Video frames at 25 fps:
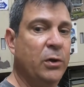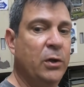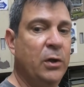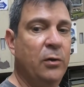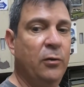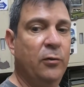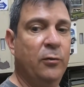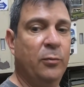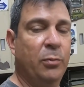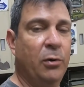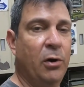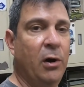
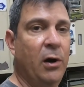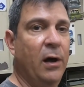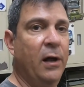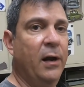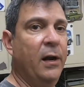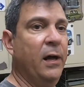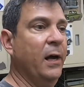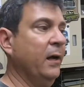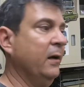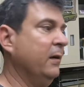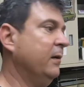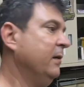use
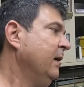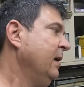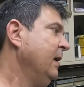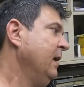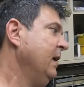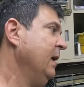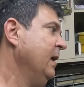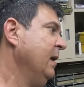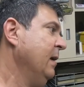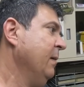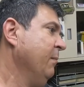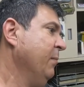product.
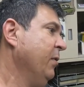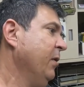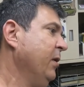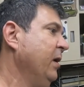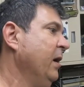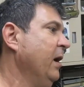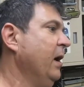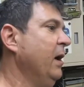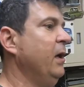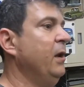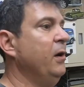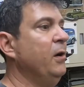Put
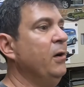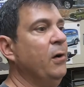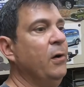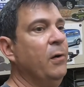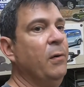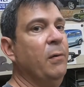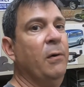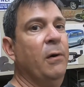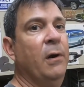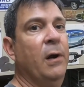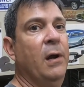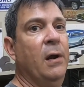it
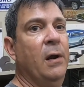under